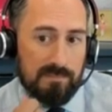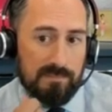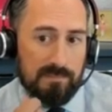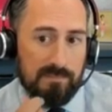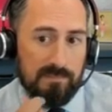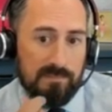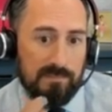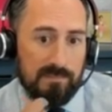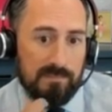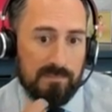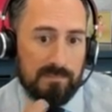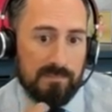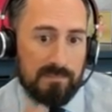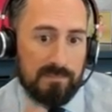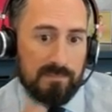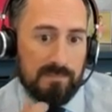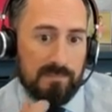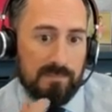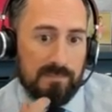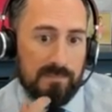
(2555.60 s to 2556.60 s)

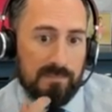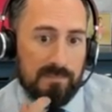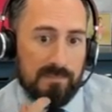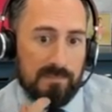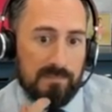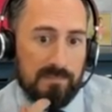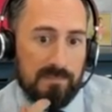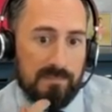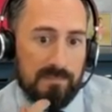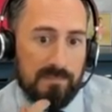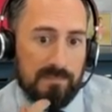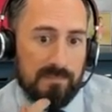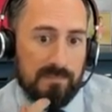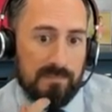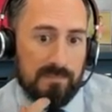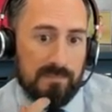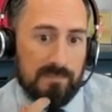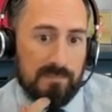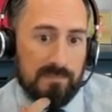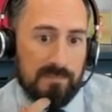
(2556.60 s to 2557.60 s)

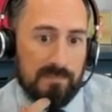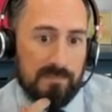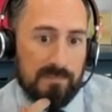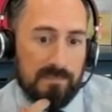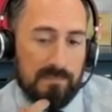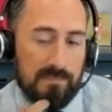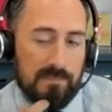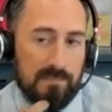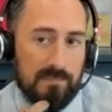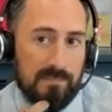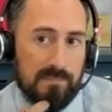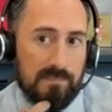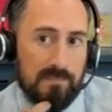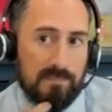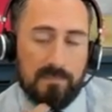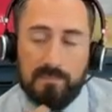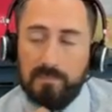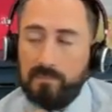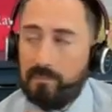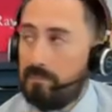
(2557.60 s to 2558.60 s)

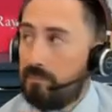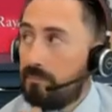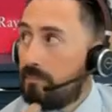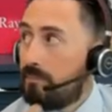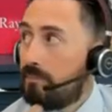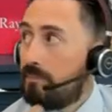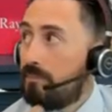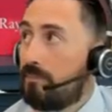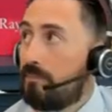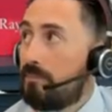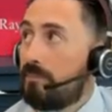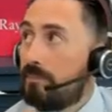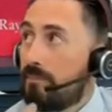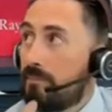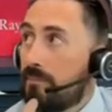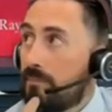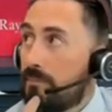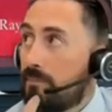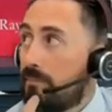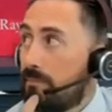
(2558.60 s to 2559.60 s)

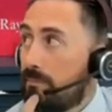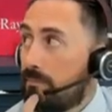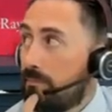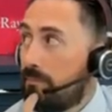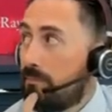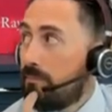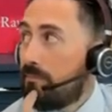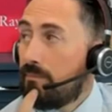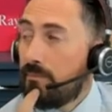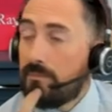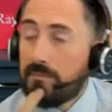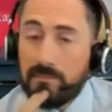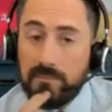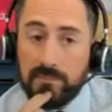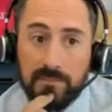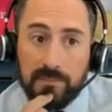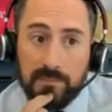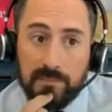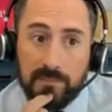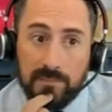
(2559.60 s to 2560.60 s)

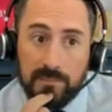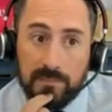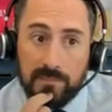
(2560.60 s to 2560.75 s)
(silent)